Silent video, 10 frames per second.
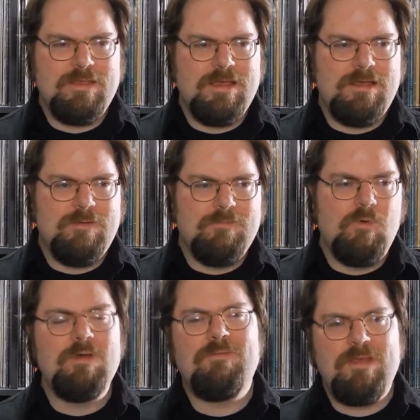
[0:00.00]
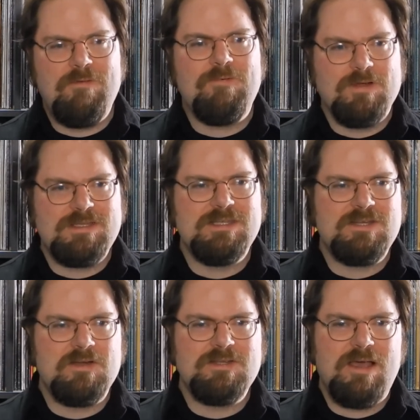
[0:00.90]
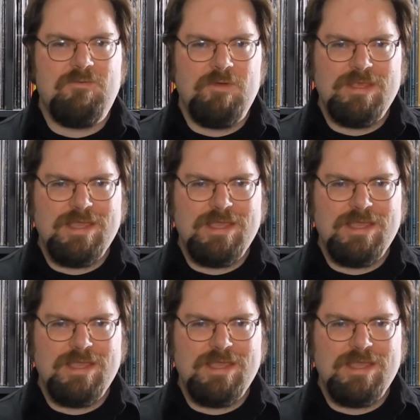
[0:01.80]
at first it starts off with